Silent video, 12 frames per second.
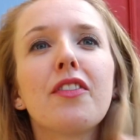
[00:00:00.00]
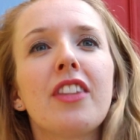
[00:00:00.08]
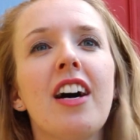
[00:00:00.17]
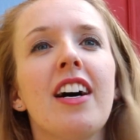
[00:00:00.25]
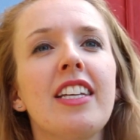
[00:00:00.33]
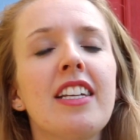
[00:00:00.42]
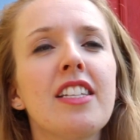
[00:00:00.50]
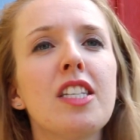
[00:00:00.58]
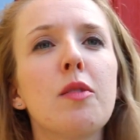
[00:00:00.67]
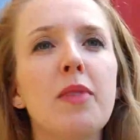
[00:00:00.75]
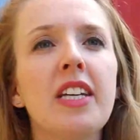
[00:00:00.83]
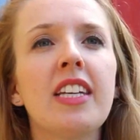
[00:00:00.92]
For the audience
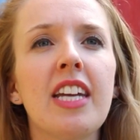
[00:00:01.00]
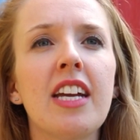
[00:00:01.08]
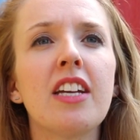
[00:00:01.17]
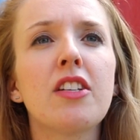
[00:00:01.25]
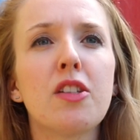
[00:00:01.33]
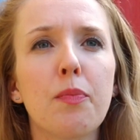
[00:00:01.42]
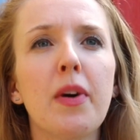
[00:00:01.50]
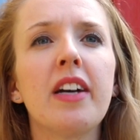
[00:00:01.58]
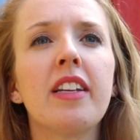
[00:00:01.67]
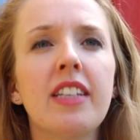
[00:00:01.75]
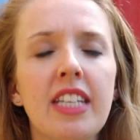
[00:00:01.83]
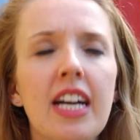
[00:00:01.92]
to be engaged.
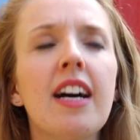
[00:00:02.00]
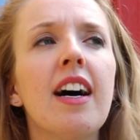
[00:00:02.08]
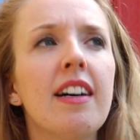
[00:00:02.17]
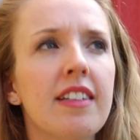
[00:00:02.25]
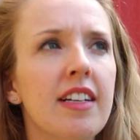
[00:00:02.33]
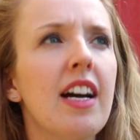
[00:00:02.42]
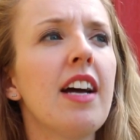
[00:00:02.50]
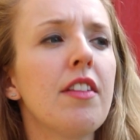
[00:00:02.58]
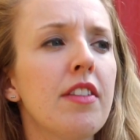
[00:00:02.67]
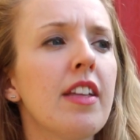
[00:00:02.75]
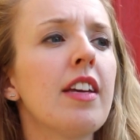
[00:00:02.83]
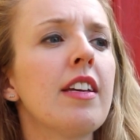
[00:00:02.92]
But yeah, I
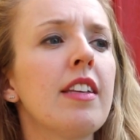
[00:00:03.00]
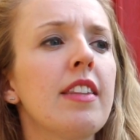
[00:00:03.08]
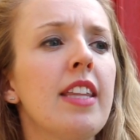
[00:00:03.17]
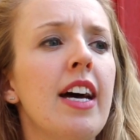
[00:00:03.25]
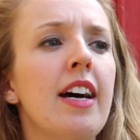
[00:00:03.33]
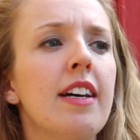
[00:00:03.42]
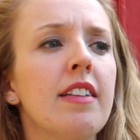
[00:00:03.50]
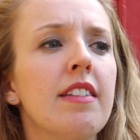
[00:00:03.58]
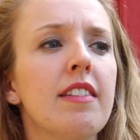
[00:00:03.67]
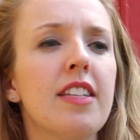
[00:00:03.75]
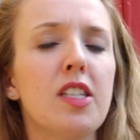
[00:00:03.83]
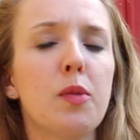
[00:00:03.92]
think that
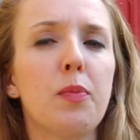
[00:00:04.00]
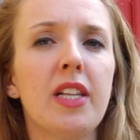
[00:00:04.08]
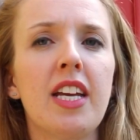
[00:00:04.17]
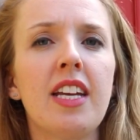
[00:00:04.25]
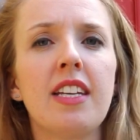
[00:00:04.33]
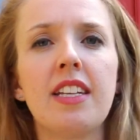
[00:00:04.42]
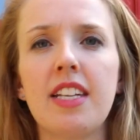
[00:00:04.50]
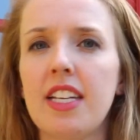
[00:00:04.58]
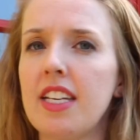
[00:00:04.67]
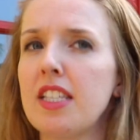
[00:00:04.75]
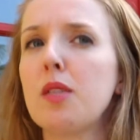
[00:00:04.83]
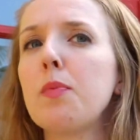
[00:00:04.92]
this play
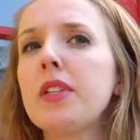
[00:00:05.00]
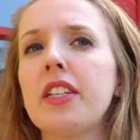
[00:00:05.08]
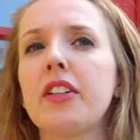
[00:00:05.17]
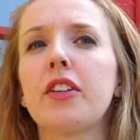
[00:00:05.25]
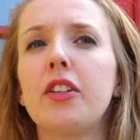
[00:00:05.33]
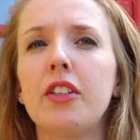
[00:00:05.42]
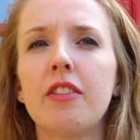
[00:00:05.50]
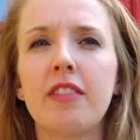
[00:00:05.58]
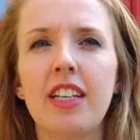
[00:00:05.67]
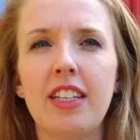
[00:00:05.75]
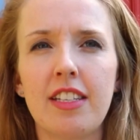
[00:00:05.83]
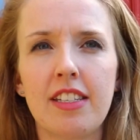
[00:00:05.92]
is political
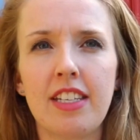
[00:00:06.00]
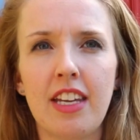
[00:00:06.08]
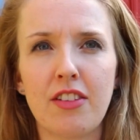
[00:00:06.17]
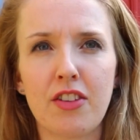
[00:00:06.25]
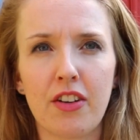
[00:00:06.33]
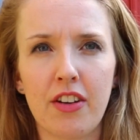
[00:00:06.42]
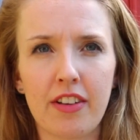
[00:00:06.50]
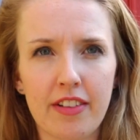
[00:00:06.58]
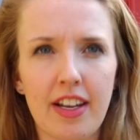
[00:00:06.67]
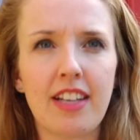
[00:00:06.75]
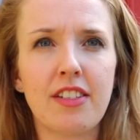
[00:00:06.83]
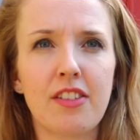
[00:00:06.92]
in its nature.
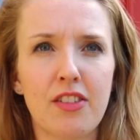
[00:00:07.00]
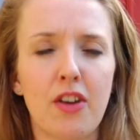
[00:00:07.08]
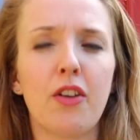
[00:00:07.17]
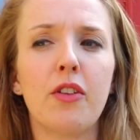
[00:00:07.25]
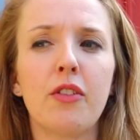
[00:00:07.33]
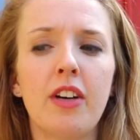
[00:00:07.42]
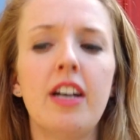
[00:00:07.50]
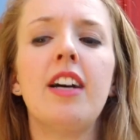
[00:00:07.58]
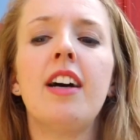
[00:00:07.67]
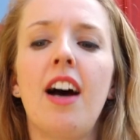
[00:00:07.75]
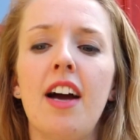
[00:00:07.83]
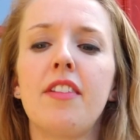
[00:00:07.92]
And so
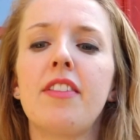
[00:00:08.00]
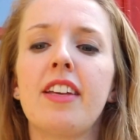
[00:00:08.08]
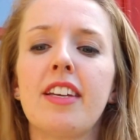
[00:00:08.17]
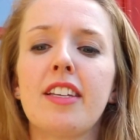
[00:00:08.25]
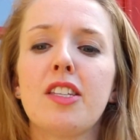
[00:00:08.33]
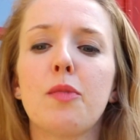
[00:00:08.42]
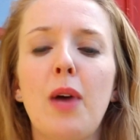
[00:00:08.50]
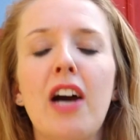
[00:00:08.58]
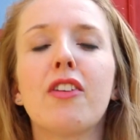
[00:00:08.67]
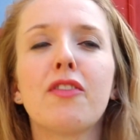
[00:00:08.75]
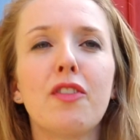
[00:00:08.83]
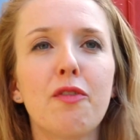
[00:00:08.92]
I think it's
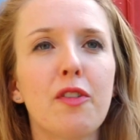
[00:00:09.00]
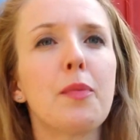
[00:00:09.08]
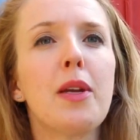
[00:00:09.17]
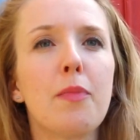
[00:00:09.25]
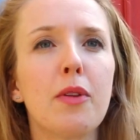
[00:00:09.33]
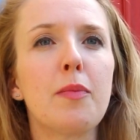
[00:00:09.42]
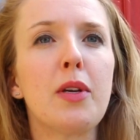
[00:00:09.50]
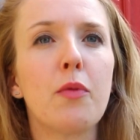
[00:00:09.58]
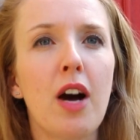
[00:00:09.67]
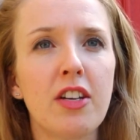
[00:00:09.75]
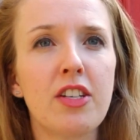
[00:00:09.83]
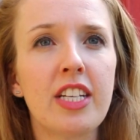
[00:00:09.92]
powerful for people to be
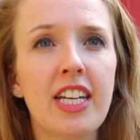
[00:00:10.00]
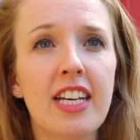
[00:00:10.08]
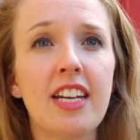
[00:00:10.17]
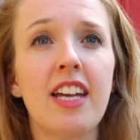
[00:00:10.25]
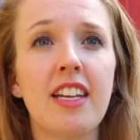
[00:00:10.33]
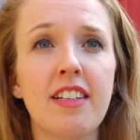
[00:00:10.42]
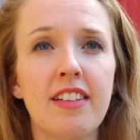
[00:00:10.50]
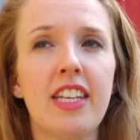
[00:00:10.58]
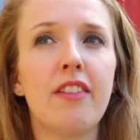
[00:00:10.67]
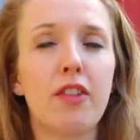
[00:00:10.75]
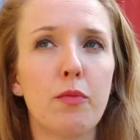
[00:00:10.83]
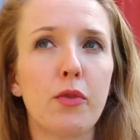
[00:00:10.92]
watching it, and
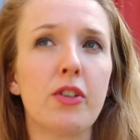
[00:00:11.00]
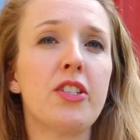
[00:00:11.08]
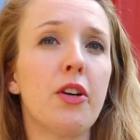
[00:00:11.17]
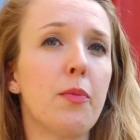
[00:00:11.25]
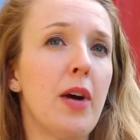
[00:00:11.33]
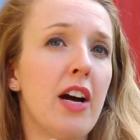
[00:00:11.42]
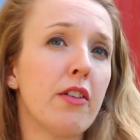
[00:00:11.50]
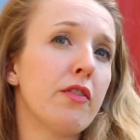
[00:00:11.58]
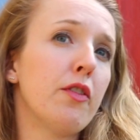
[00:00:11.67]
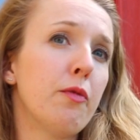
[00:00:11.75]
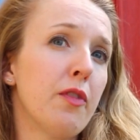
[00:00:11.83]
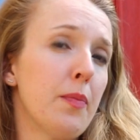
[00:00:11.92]
even more so
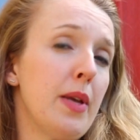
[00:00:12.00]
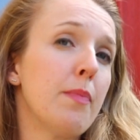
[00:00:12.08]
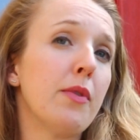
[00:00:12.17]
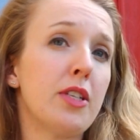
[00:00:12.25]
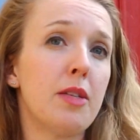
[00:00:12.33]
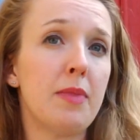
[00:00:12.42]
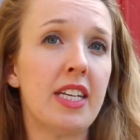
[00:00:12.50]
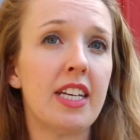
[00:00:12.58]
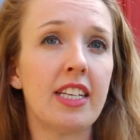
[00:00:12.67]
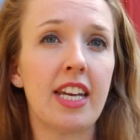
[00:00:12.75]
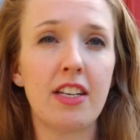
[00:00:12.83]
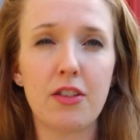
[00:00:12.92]
powerful for people to be
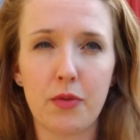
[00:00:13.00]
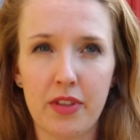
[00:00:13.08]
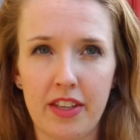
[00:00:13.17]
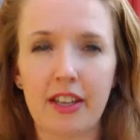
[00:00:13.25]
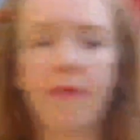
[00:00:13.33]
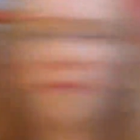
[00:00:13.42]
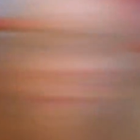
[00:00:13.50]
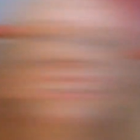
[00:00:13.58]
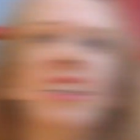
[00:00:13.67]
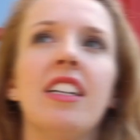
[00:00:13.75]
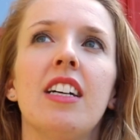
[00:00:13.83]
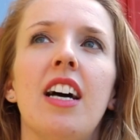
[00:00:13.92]
engaged with it.
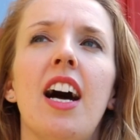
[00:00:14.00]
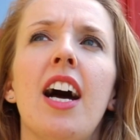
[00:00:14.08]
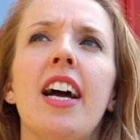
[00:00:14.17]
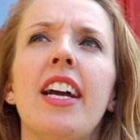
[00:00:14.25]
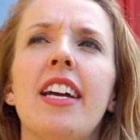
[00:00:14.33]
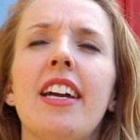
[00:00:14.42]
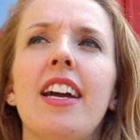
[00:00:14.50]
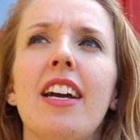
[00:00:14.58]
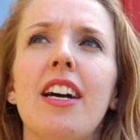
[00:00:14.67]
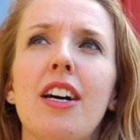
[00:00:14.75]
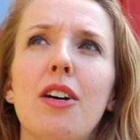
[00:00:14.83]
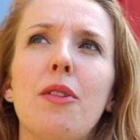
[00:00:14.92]
I
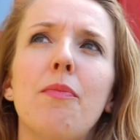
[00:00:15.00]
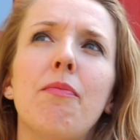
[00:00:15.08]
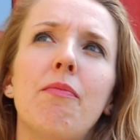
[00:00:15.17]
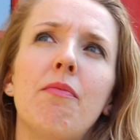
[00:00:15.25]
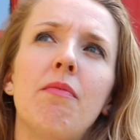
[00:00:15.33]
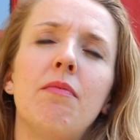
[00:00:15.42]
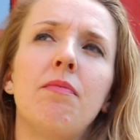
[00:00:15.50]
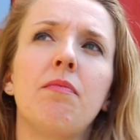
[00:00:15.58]
am